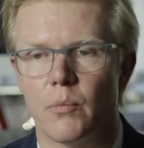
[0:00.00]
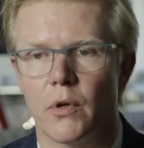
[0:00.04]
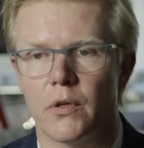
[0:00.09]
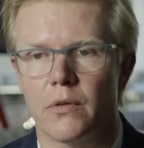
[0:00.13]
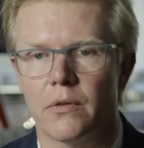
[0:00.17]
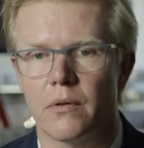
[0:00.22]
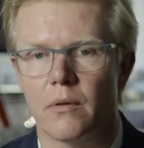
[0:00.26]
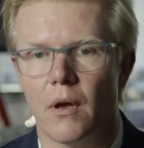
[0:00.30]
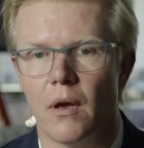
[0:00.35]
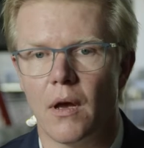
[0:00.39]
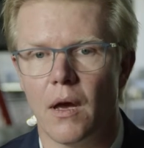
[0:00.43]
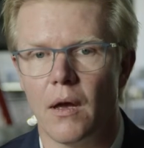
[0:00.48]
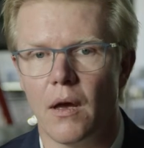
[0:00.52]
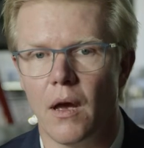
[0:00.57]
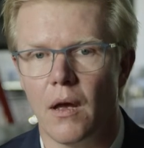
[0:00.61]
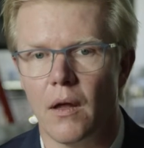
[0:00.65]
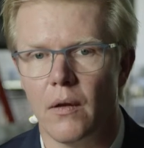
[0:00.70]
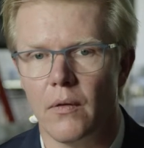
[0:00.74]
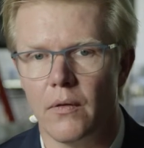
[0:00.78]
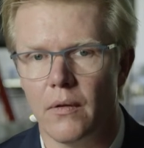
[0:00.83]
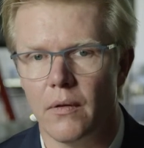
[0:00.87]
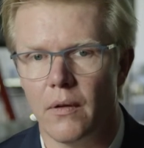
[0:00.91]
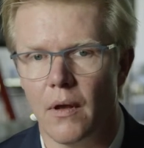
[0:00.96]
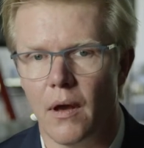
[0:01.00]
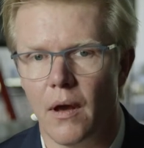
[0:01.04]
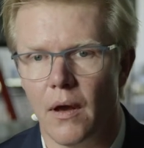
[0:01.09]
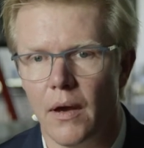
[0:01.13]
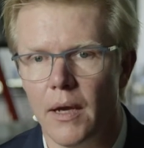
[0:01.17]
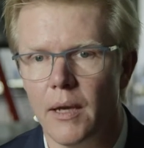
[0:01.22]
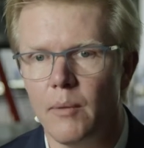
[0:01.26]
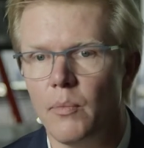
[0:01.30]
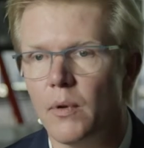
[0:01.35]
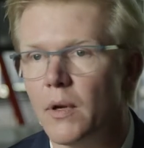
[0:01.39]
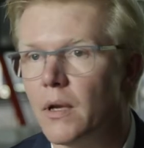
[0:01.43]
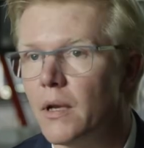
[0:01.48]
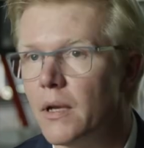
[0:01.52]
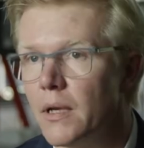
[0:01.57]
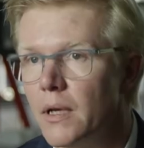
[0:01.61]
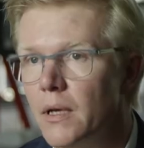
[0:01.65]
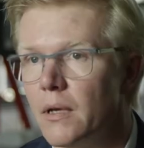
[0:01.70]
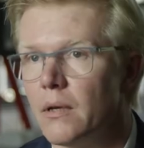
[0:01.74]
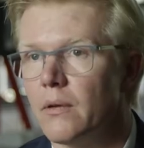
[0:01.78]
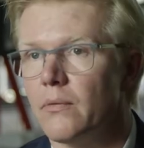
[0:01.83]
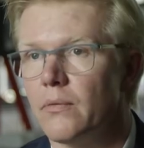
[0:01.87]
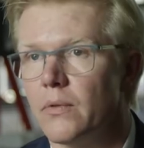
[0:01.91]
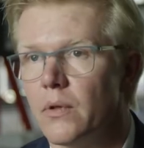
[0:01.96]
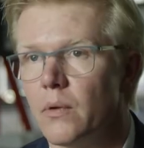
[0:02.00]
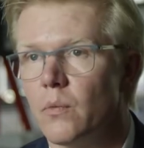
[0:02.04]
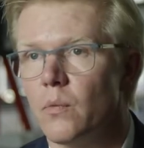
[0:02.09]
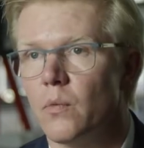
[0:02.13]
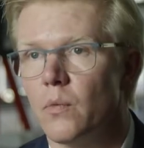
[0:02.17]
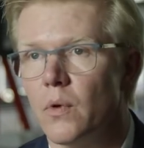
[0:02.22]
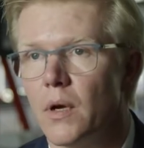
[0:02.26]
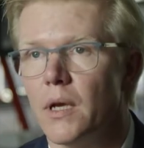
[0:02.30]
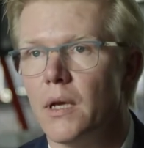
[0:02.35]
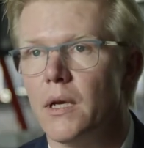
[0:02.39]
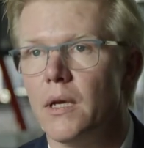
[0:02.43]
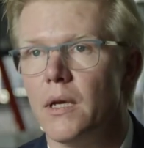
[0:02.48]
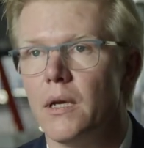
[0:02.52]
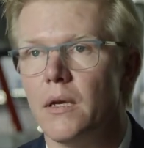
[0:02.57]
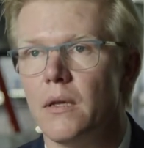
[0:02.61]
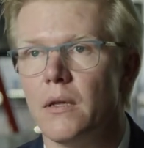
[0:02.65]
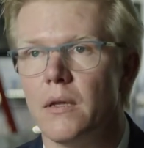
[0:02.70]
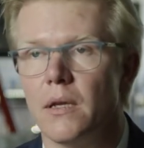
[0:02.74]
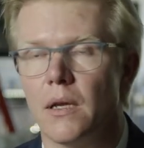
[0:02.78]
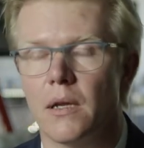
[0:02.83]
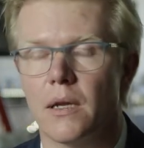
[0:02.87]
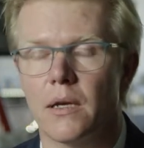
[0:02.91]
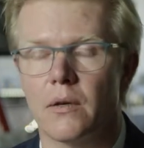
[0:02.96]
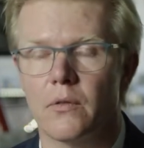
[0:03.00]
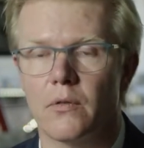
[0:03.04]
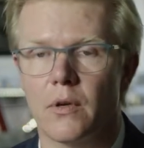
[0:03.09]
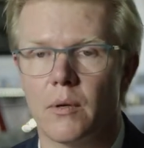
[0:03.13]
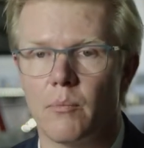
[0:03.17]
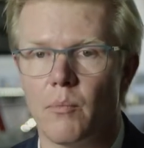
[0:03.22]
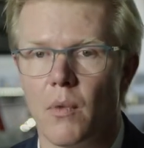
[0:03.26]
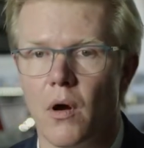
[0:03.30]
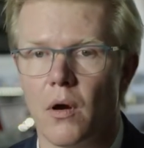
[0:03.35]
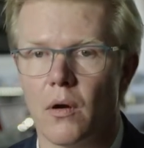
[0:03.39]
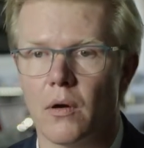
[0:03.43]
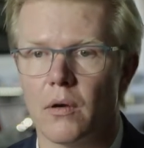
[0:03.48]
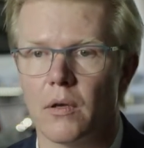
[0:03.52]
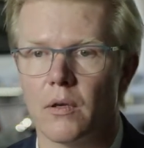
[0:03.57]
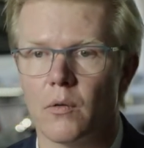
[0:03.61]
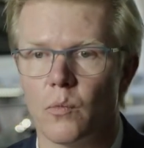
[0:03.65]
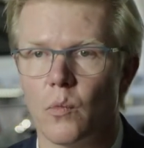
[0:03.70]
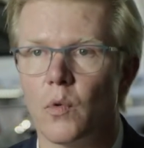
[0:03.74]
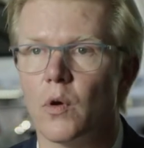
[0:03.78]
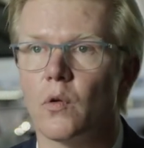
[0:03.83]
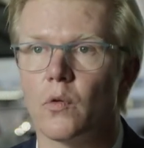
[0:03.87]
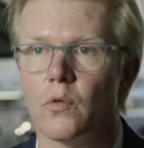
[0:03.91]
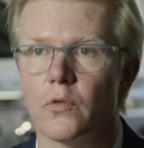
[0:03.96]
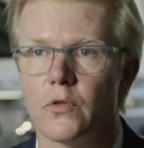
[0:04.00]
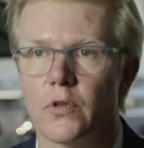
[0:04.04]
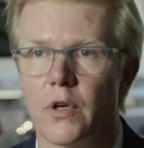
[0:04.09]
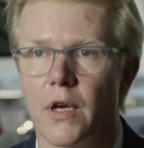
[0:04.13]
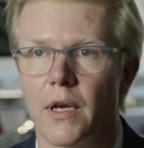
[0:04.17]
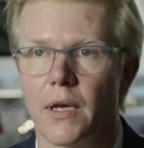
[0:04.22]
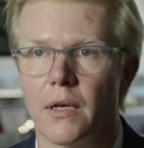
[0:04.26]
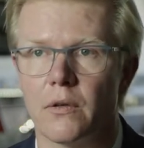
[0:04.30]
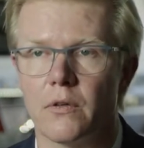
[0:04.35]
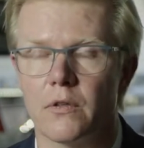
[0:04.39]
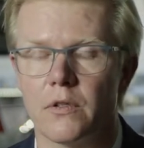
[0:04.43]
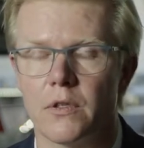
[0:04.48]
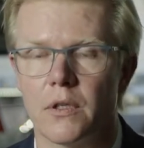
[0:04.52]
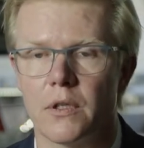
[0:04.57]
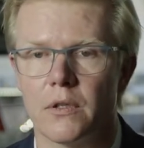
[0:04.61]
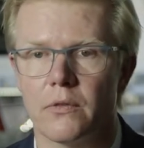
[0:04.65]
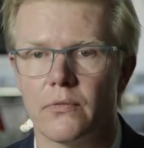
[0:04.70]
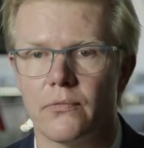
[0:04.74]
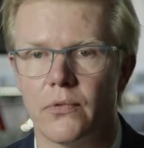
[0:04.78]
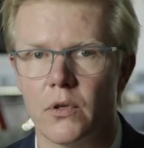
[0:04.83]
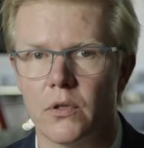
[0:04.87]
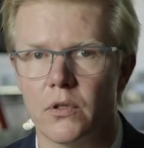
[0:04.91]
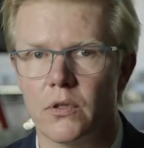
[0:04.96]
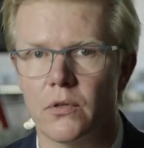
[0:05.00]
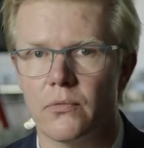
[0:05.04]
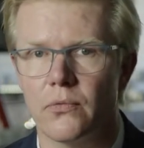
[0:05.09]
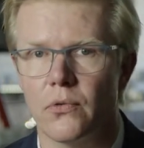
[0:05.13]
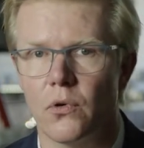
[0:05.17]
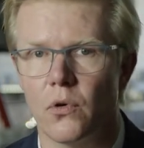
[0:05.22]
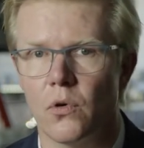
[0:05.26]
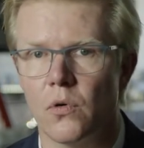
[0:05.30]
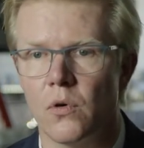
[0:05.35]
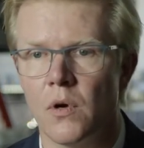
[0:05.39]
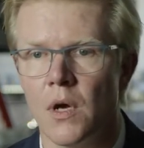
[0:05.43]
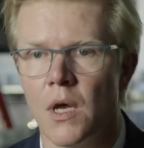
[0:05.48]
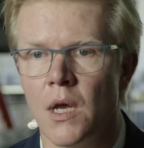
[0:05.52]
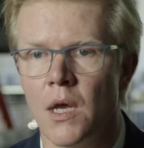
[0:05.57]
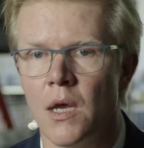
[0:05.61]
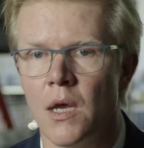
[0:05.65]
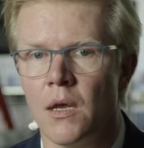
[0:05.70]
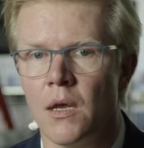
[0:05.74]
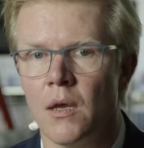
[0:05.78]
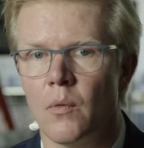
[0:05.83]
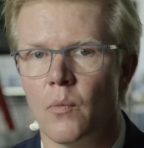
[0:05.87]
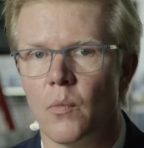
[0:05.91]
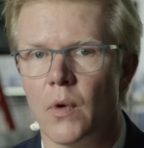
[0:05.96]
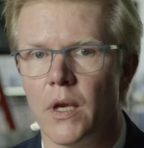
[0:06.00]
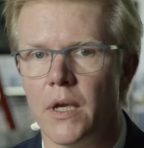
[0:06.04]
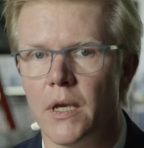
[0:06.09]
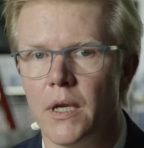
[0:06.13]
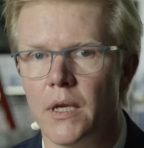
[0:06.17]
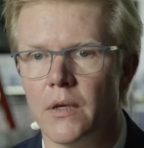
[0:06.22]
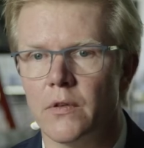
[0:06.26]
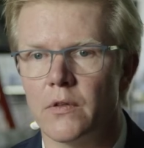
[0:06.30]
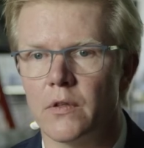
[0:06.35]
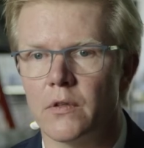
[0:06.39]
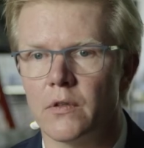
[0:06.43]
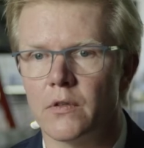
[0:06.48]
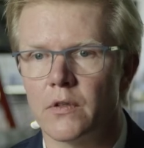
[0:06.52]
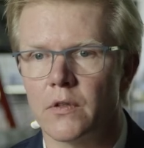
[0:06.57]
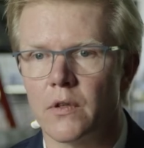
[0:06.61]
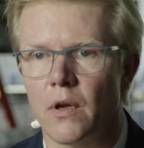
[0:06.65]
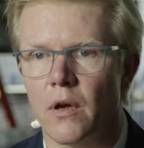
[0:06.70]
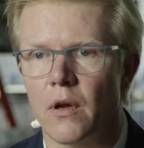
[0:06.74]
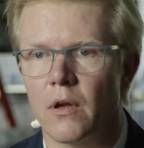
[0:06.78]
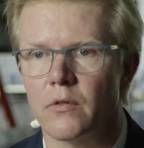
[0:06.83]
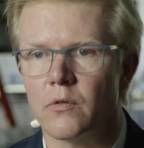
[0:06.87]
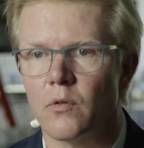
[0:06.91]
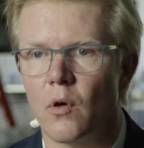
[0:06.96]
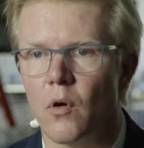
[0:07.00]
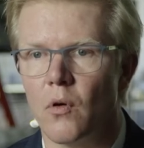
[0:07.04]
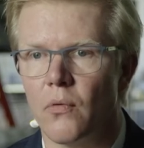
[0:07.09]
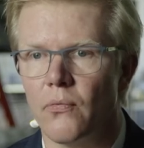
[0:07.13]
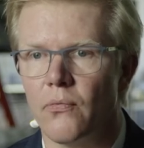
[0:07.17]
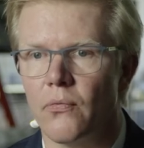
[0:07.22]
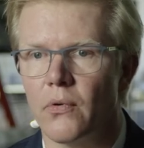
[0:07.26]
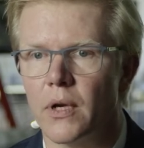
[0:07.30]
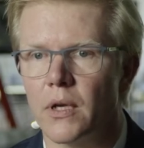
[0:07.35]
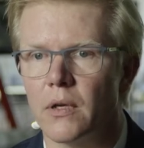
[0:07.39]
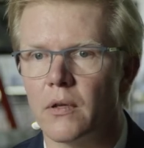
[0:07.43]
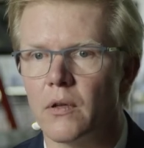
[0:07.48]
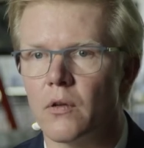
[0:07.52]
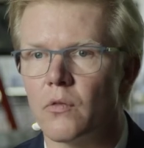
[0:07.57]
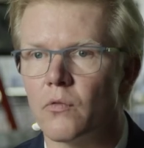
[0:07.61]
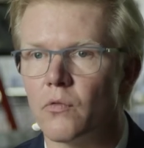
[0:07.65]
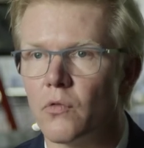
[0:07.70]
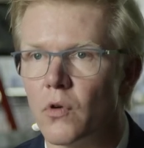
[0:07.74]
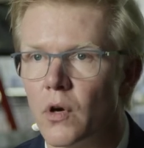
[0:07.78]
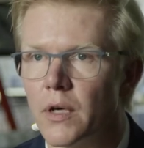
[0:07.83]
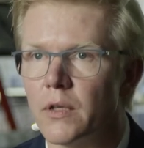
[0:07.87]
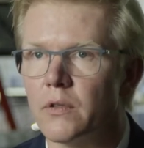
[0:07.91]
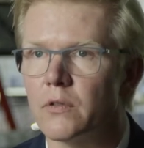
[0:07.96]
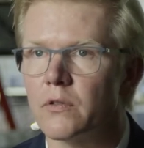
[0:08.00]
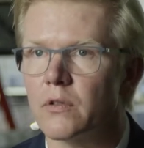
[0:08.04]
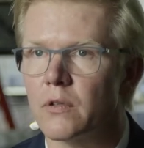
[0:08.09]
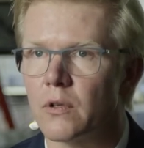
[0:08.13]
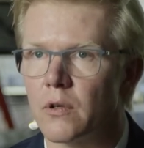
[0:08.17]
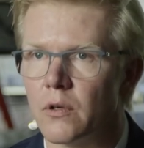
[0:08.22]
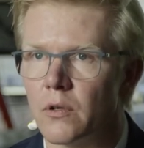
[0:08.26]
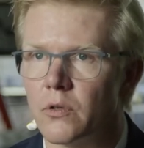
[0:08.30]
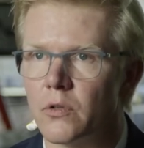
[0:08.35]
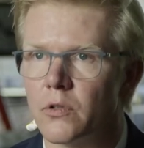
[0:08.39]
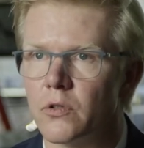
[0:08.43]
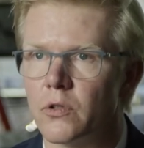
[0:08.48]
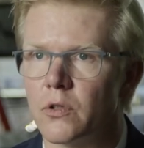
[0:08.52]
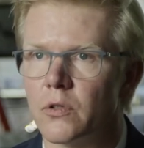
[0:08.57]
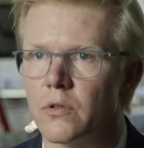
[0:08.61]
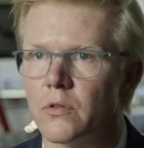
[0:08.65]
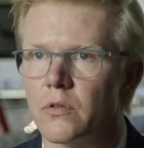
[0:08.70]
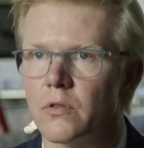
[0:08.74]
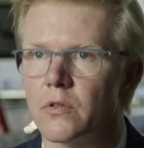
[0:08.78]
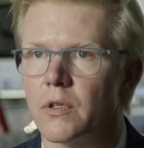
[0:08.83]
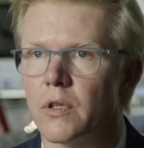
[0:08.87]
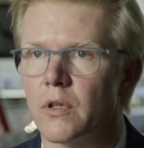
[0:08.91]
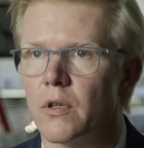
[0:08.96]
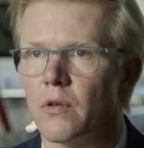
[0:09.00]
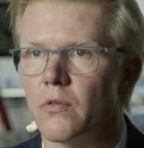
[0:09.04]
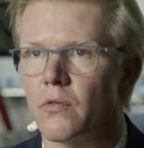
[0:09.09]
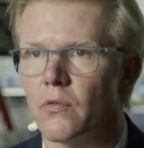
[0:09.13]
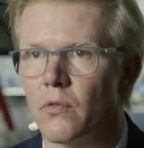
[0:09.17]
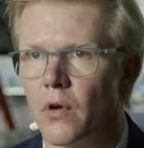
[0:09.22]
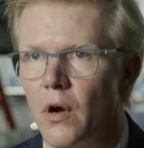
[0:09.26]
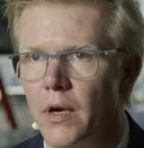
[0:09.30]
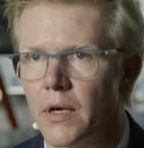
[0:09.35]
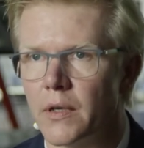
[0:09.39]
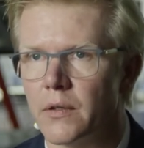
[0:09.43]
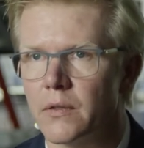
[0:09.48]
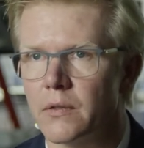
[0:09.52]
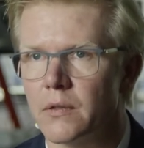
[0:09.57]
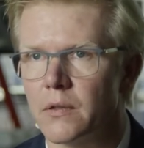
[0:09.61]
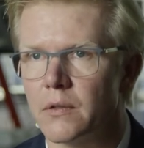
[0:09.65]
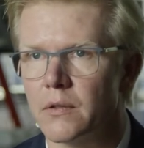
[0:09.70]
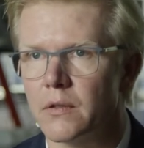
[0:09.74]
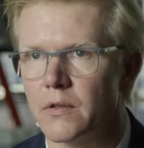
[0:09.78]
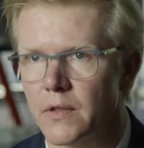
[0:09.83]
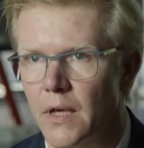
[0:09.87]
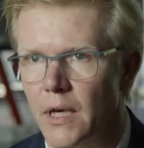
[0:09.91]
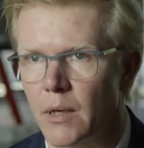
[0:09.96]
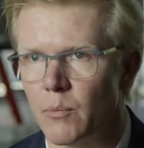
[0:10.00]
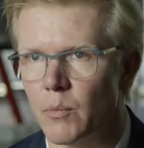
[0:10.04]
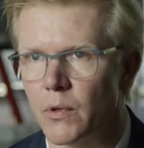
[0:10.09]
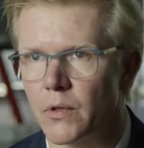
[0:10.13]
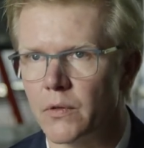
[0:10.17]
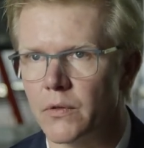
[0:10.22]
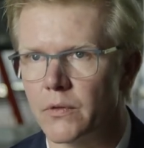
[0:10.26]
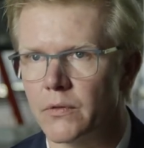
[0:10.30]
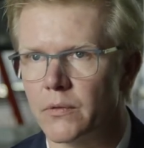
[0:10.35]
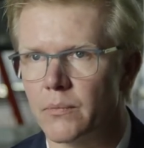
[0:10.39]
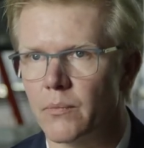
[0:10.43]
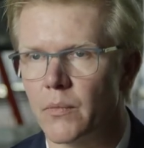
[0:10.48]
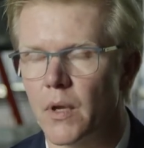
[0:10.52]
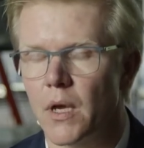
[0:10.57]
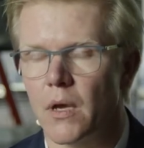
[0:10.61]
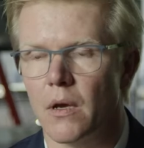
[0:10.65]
But I believe the way the electric market will change is, first of all, we need to start offering the right solutions in the right segments.